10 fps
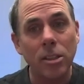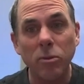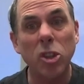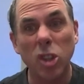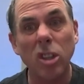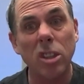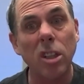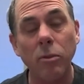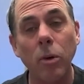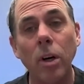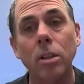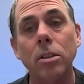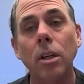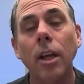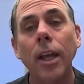am sure it's going to be worse.
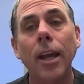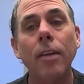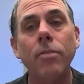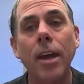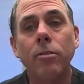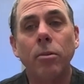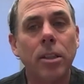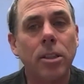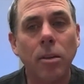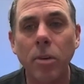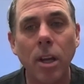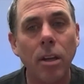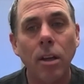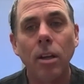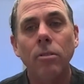And I've never met somebody